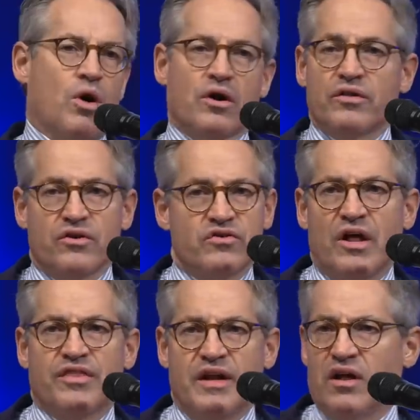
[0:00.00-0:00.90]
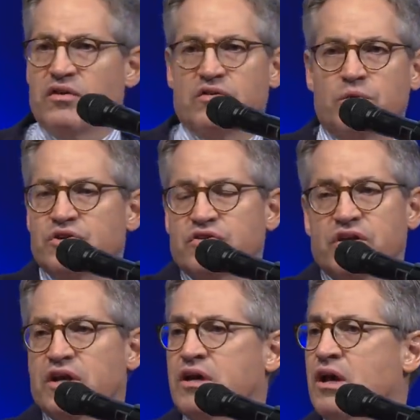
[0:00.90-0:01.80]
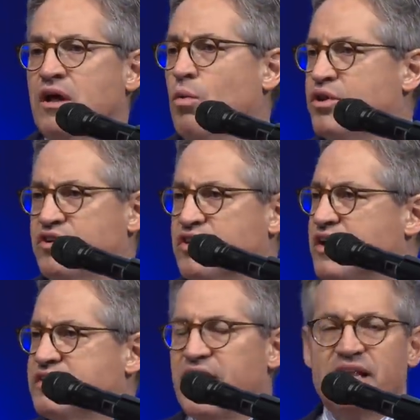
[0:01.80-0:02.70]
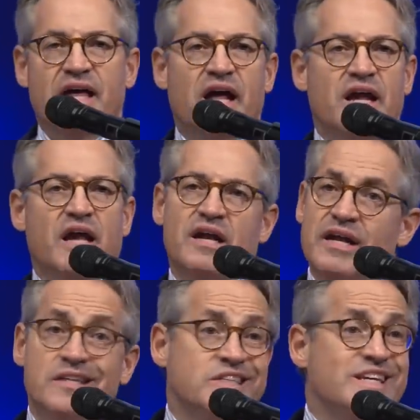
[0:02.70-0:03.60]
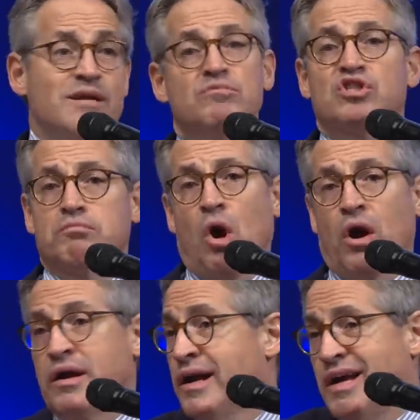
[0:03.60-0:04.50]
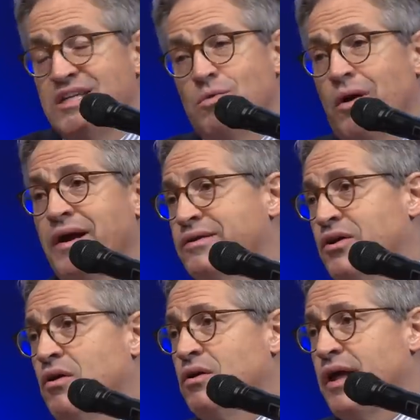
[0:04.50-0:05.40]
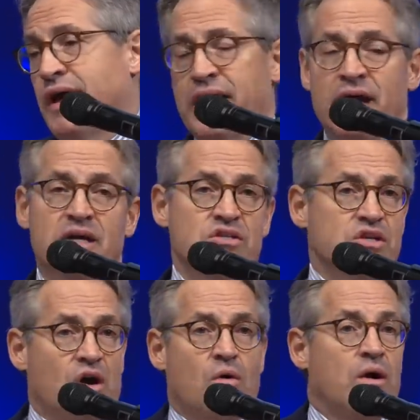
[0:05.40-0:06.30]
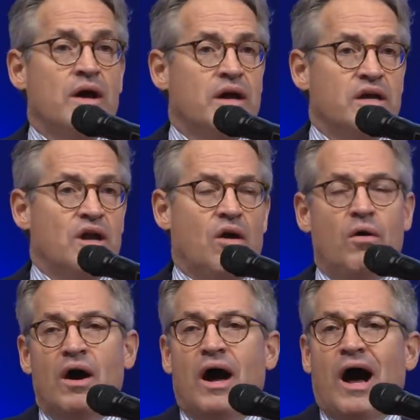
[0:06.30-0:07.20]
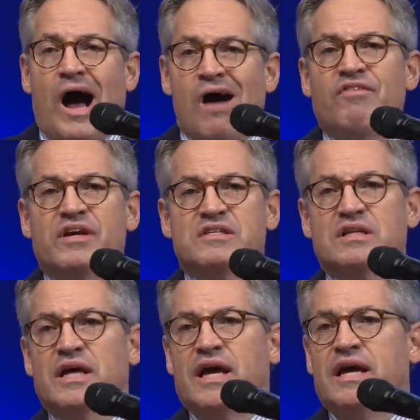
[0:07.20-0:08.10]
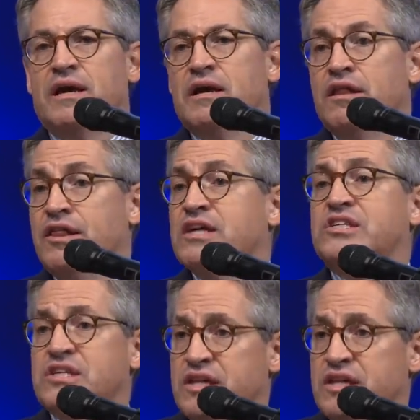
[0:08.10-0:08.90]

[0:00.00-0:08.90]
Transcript: water. There's nothing else. We're just gonna take that in, and he seems smart. He's wearing a turtleneck. So, you know, obviously, this